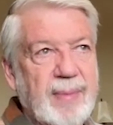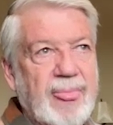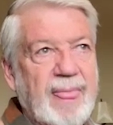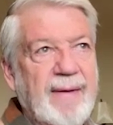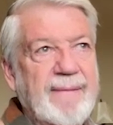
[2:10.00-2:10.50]

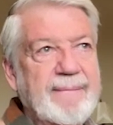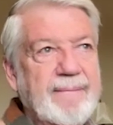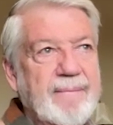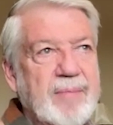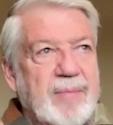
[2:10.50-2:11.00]

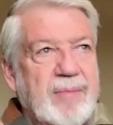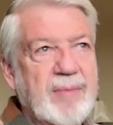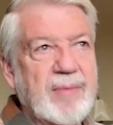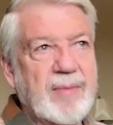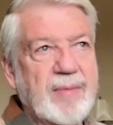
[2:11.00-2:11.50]

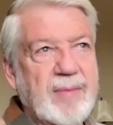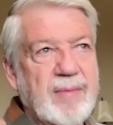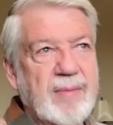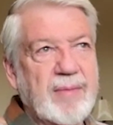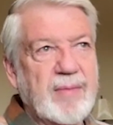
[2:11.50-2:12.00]

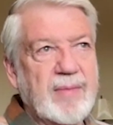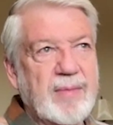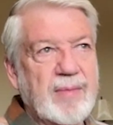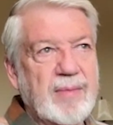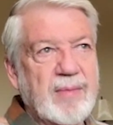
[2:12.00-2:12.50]
(not speaking)